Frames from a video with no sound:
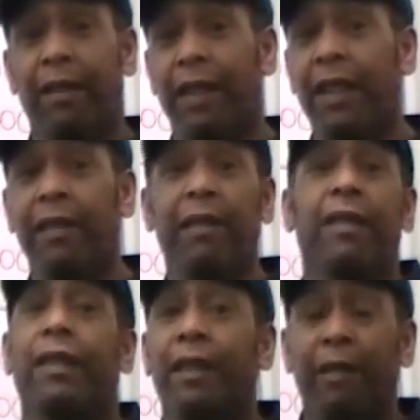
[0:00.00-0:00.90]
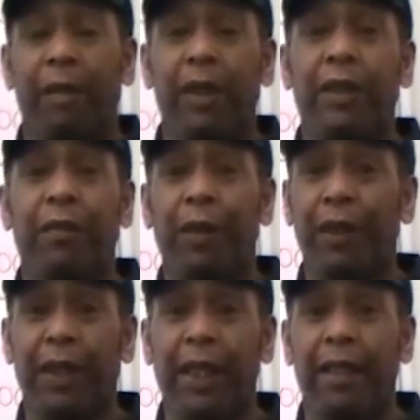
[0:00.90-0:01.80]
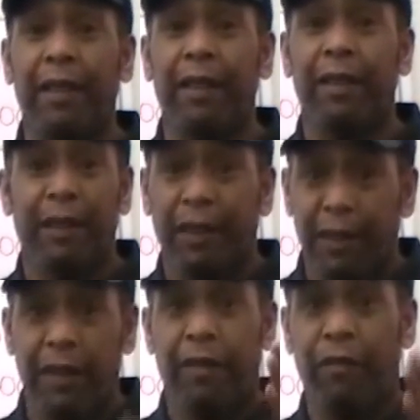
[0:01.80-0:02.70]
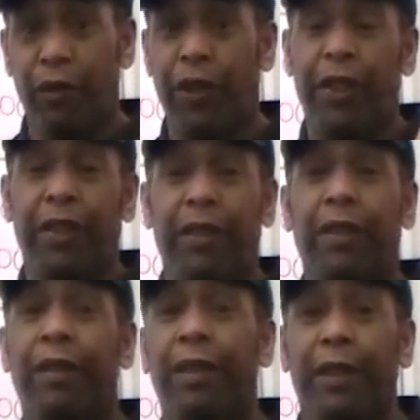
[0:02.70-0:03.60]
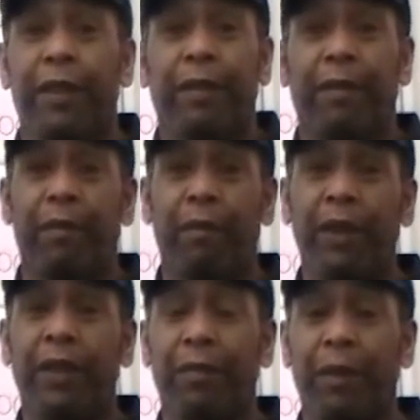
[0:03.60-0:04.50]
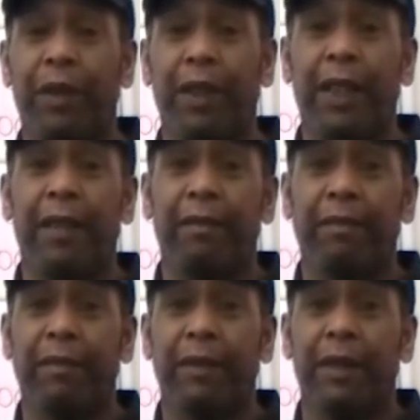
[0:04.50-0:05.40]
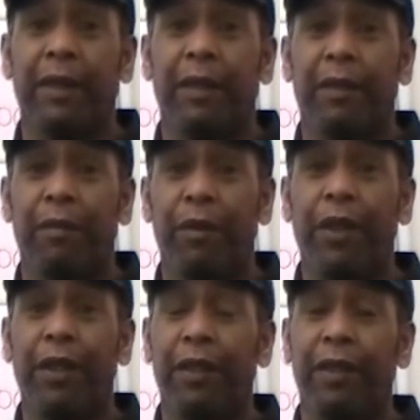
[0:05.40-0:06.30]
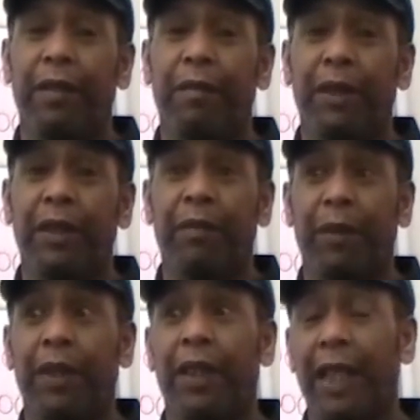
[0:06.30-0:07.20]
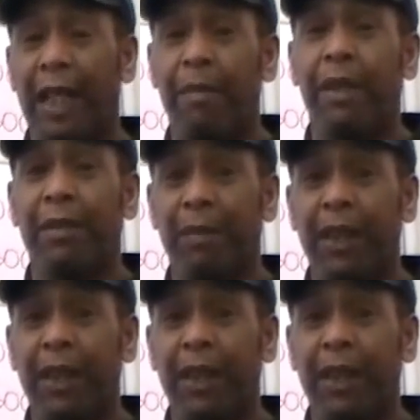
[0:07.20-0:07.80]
Then, once you've worked it out, what are you going to do once you've worked it out? What are you going to do once you've worked out how much